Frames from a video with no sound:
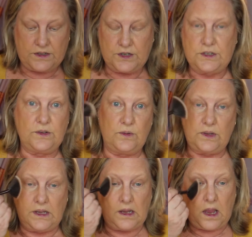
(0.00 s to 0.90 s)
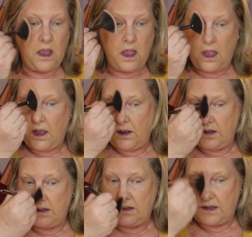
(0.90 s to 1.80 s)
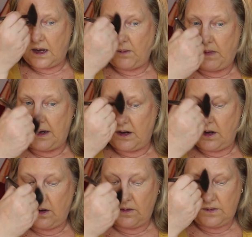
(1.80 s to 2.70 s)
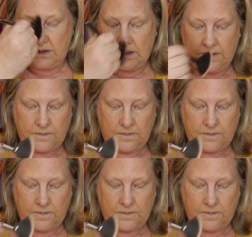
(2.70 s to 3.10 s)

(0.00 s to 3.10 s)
to do the down my nose.